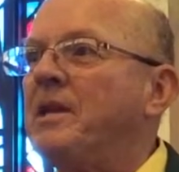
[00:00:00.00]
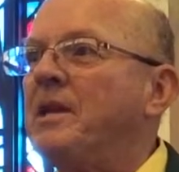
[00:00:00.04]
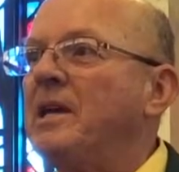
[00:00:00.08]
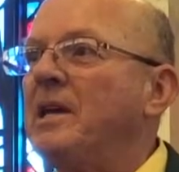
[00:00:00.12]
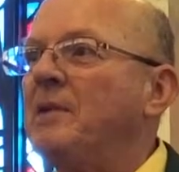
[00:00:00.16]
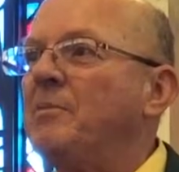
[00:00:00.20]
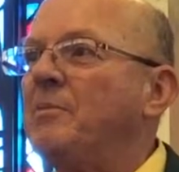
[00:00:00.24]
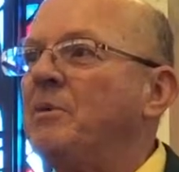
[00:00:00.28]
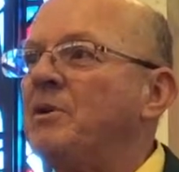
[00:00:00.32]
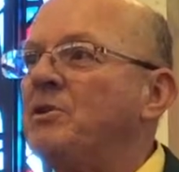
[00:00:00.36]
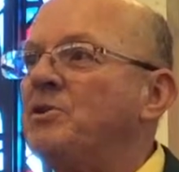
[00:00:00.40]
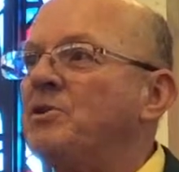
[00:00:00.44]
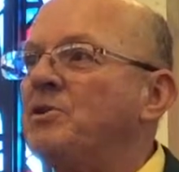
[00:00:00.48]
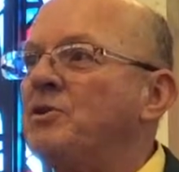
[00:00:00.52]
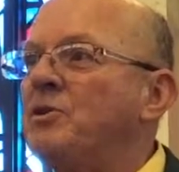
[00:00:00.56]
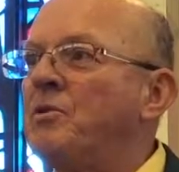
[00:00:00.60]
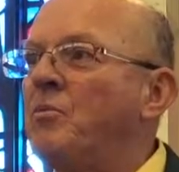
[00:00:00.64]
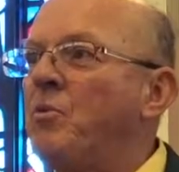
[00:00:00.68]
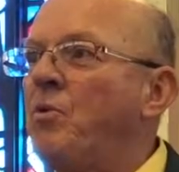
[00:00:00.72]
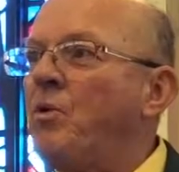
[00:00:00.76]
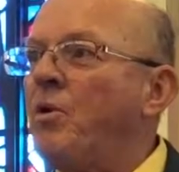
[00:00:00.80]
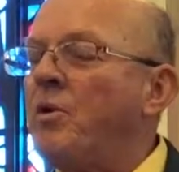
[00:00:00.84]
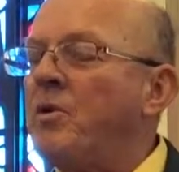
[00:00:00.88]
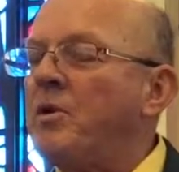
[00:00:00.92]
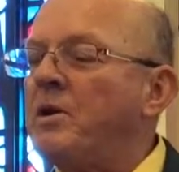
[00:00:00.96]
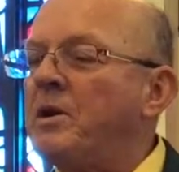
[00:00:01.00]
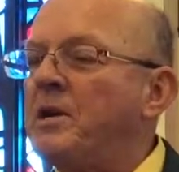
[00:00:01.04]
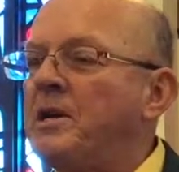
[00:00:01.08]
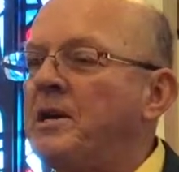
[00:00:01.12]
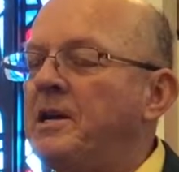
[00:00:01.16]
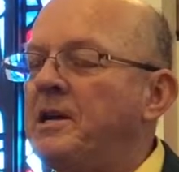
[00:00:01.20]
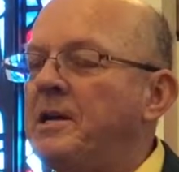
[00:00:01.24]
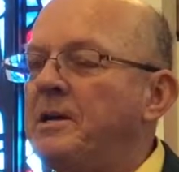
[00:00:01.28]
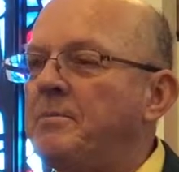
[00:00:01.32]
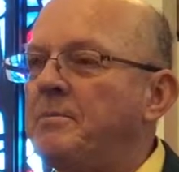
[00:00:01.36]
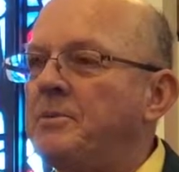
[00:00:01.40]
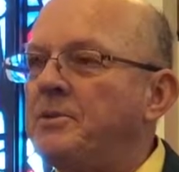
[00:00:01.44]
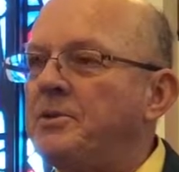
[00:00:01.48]
and we were doing war
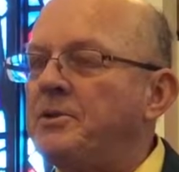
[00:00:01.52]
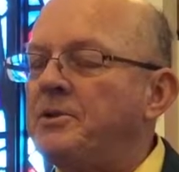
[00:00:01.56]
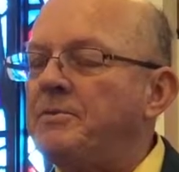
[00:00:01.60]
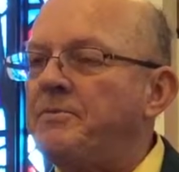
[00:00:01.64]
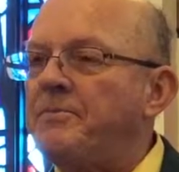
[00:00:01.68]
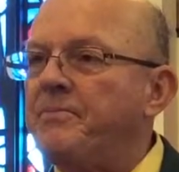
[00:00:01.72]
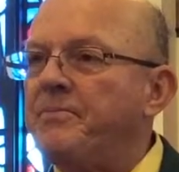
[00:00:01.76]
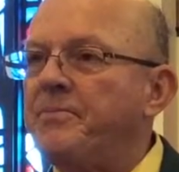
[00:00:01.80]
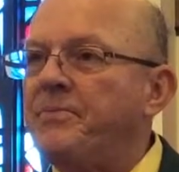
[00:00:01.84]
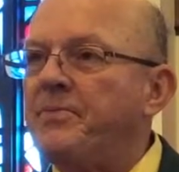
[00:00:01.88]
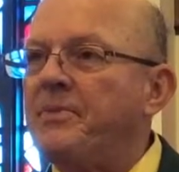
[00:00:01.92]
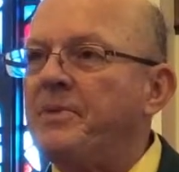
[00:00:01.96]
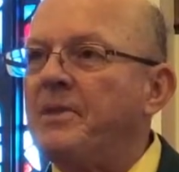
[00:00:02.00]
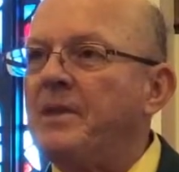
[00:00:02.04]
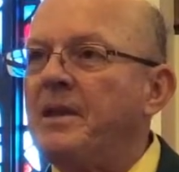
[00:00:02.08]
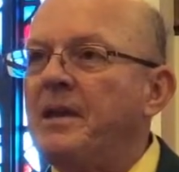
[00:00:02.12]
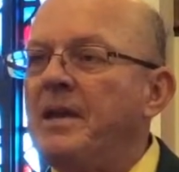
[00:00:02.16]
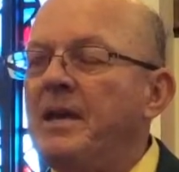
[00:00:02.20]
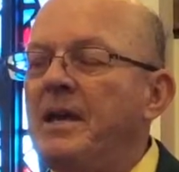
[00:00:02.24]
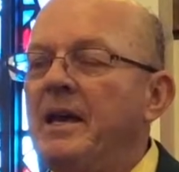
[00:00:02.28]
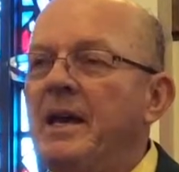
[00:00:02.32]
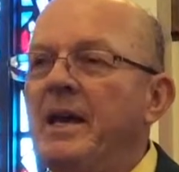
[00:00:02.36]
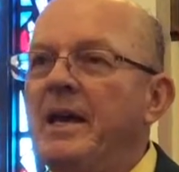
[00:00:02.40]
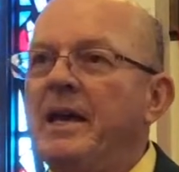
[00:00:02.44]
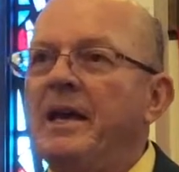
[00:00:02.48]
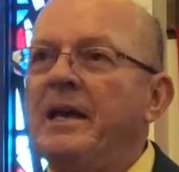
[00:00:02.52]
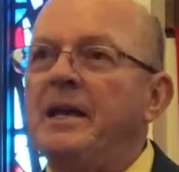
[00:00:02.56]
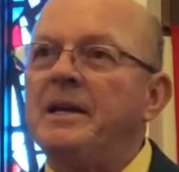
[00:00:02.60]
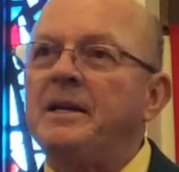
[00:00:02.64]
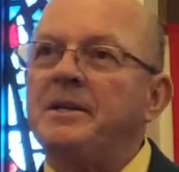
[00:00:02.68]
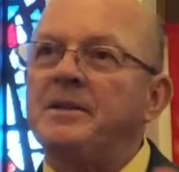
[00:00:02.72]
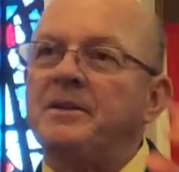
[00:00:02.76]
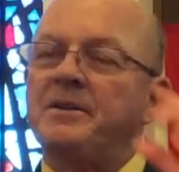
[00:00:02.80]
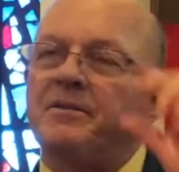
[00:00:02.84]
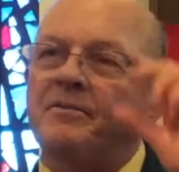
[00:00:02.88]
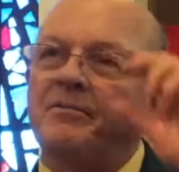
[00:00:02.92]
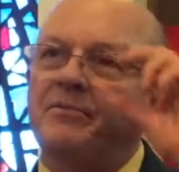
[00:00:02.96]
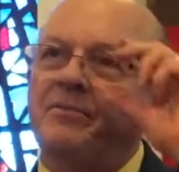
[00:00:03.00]
games,
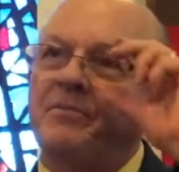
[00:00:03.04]
and